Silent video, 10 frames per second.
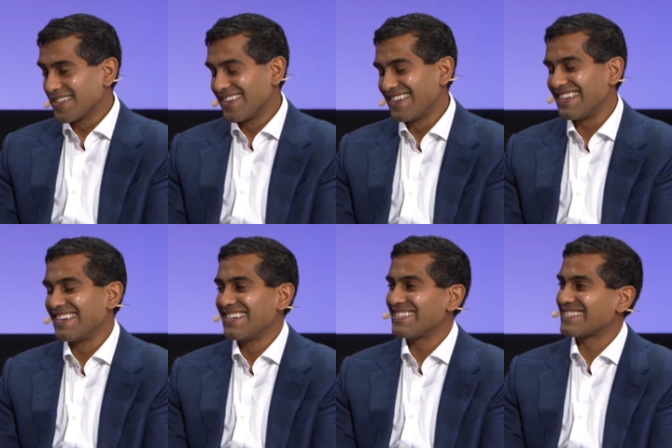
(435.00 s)
mm
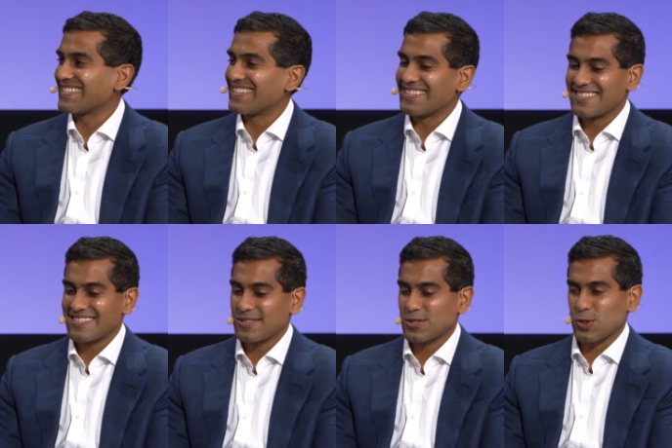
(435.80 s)
-hmm. It's the,
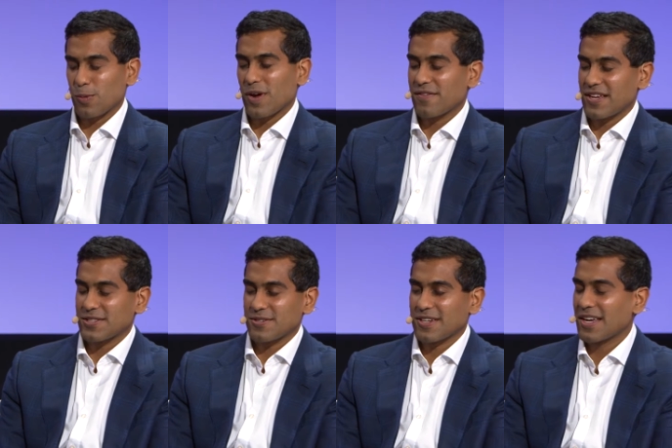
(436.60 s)
the short way of
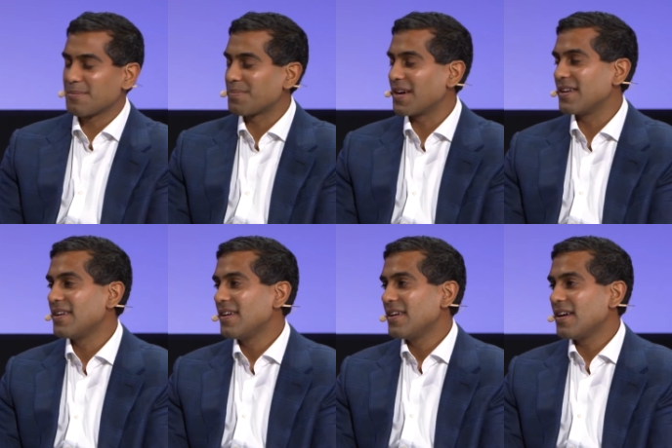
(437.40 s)
answering it. But
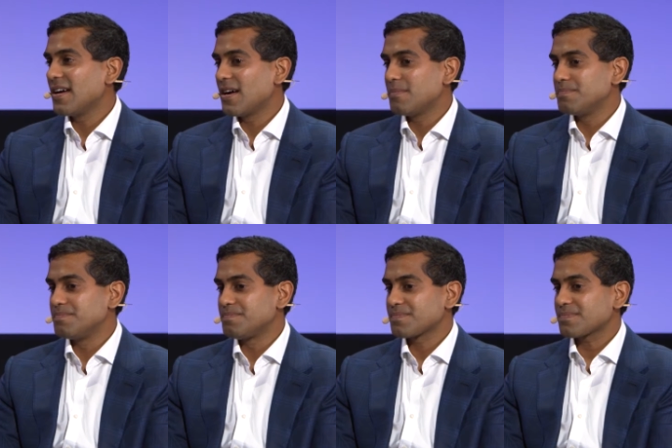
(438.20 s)
um,
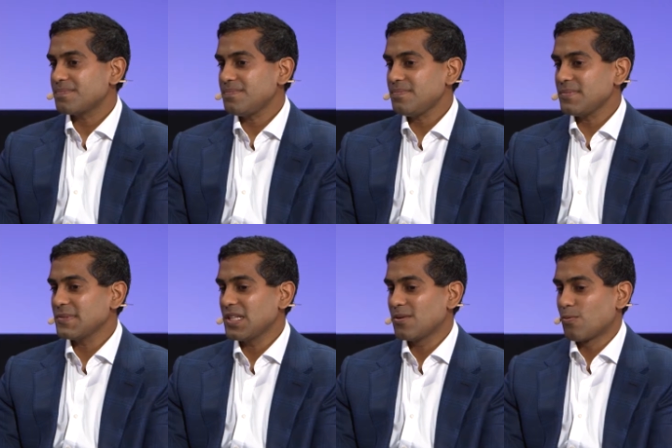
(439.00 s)

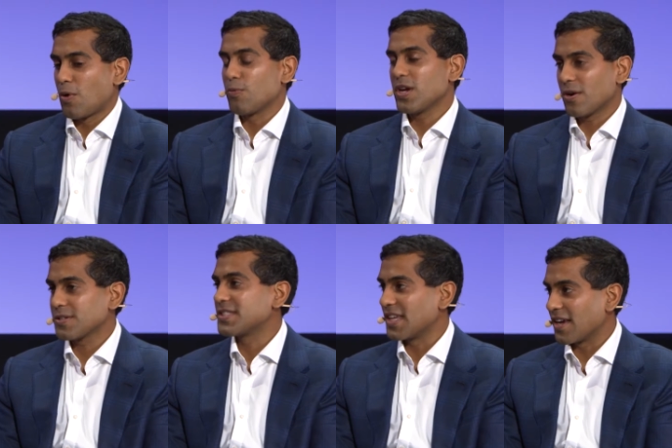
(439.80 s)
what we
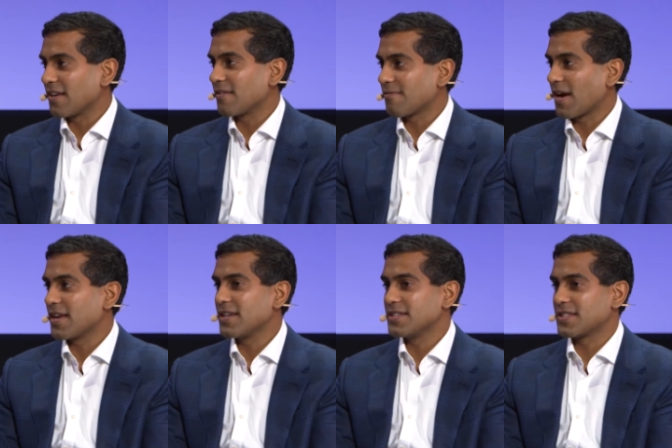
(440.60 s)
are seeing,
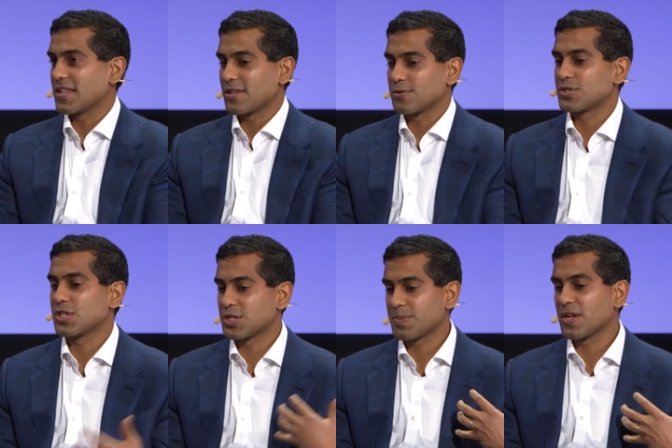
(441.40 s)
right, is that there's
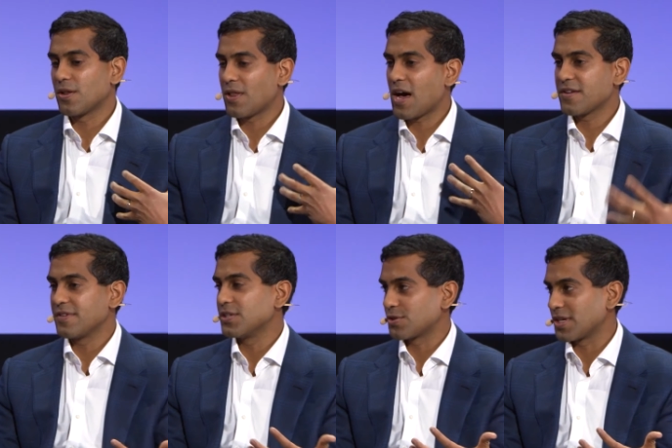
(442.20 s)
just been a lot
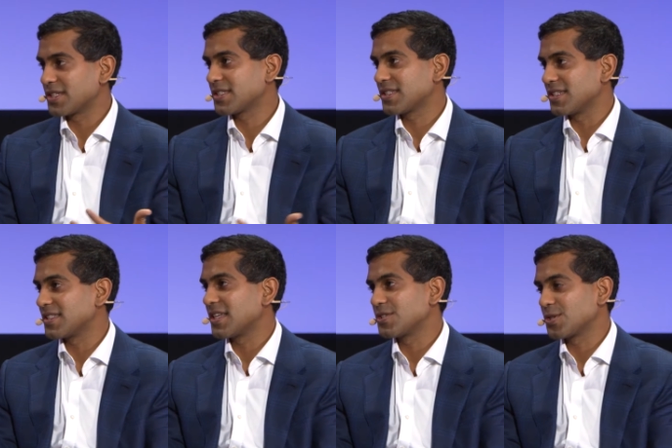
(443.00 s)
of interest in
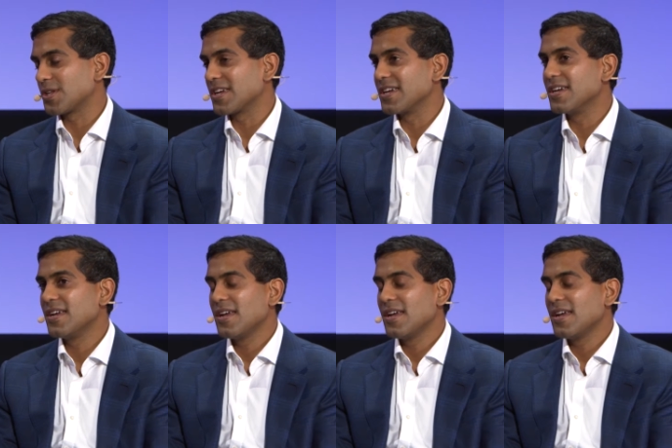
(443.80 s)
essentially